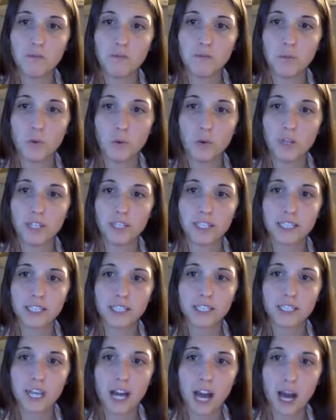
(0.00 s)
for
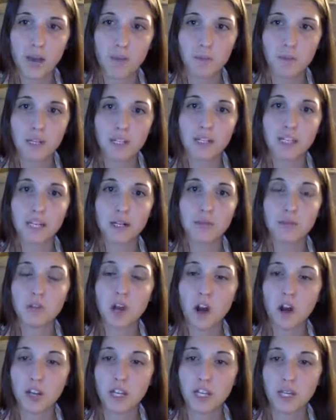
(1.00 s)
this topic that I'm
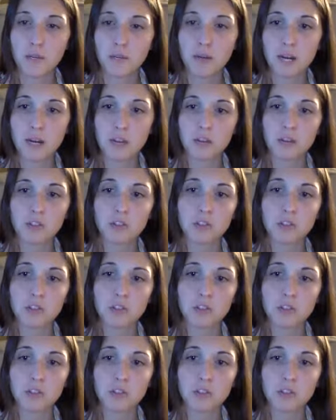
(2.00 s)
talking about.